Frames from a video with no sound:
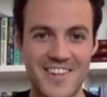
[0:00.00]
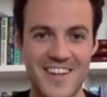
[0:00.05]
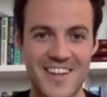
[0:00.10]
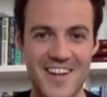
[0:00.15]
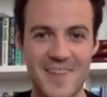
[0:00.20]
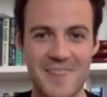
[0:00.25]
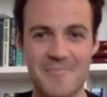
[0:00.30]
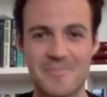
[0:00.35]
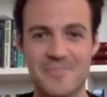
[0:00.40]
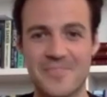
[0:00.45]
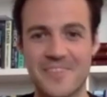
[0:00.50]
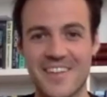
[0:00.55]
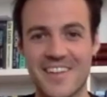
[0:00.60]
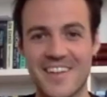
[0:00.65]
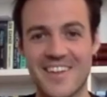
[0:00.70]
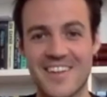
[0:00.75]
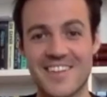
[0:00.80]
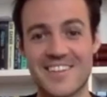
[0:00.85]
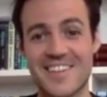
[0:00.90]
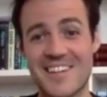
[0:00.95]
Um,
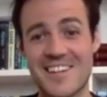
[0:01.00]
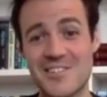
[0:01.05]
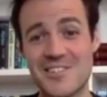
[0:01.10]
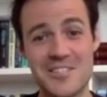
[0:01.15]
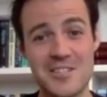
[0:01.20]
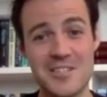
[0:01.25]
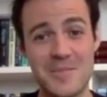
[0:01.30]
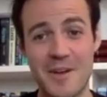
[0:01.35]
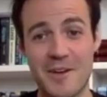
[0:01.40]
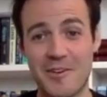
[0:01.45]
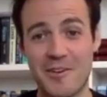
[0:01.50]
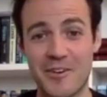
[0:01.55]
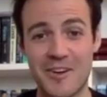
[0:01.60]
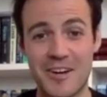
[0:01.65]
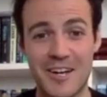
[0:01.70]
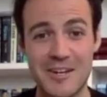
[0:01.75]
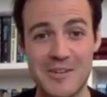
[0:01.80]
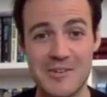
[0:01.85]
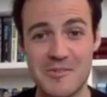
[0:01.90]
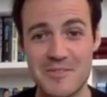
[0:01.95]
that just about
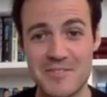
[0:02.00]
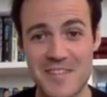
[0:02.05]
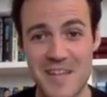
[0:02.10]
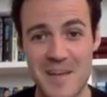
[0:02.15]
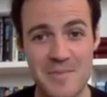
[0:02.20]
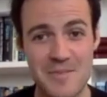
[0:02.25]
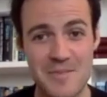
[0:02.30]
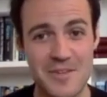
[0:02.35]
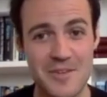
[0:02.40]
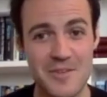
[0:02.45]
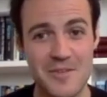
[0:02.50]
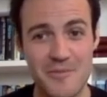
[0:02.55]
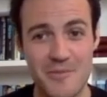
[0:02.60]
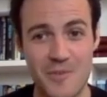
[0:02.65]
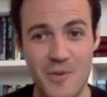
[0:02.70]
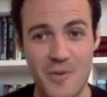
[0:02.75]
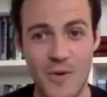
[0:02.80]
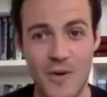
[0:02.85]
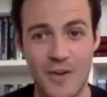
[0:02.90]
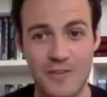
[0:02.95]
concludes episode
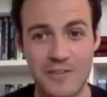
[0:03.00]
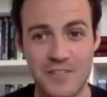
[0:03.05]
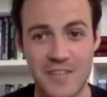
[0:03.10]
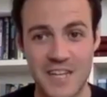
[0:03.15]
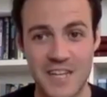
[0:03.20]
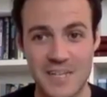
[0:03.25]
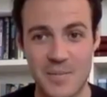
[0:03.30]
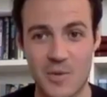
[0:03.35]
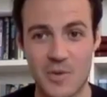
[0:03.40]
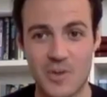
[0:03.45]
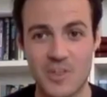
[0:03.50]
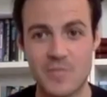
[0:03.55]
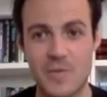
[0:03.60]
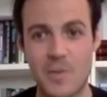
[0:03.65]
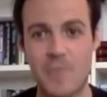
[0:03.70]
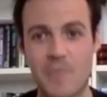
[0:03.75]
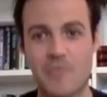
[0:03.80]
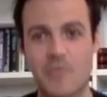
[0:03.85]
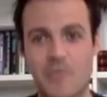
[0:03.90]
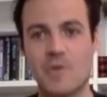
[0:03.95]
four of Chatterbox.
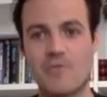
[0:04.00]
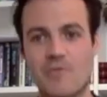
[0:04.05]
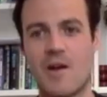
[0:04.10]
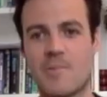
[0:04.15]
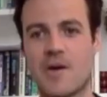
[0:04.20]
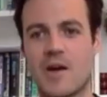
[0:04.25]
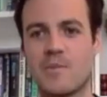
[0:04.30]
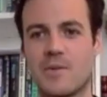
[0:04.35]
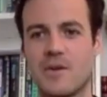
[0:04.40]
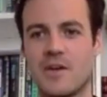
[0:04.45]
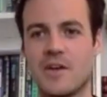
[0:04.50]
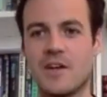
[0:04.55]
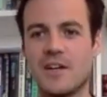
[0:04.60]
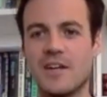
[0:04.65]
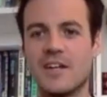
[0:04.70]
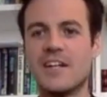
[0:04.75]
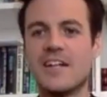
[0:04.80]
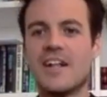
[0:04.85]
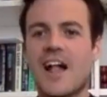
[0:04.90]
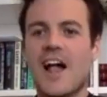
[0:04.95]
But before we wrap up,
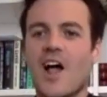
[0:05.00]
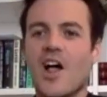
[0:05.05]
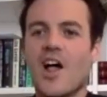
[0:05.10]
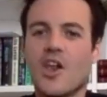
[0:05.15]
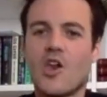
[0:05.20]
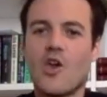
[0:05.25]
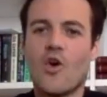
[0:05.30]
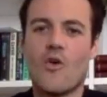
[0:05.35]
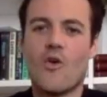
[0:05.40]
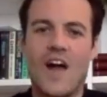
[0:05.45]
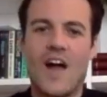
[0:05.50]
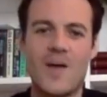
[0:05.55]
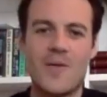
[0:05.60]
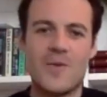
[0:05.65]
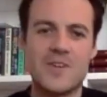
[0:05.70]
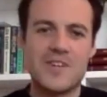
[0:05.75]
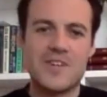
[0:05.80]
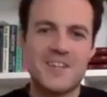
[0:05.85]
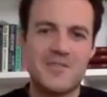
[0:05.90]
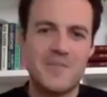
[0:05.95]
Laura, I
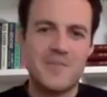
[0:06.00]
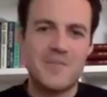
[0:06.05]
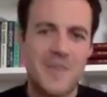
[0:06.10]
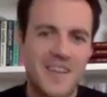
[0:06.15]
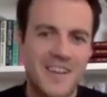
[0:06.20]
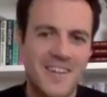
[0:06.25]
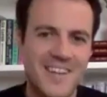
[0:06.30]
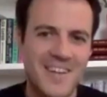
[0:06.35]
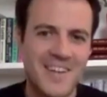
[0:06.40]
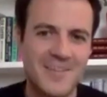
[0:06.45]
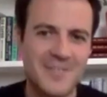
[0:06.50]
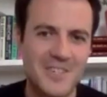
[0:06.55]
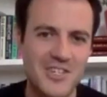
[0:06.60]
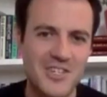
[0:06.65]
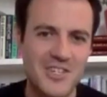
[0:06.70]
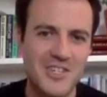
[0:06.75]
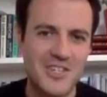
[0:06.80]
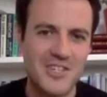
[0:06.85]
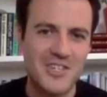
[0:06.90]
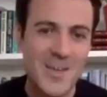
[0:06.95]
wondered if you'd be kind enough to
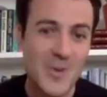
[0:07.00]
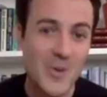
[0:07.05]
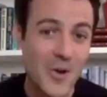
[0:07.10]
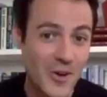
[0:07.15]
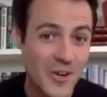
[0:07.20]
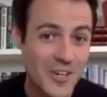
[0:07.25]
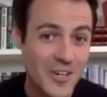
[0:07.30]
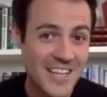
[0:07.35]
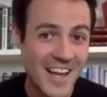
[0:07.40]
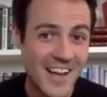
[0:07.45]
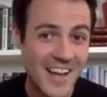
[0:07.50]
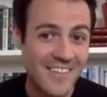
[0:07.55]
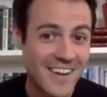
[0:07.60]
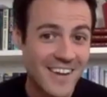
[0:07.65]
share your lockdown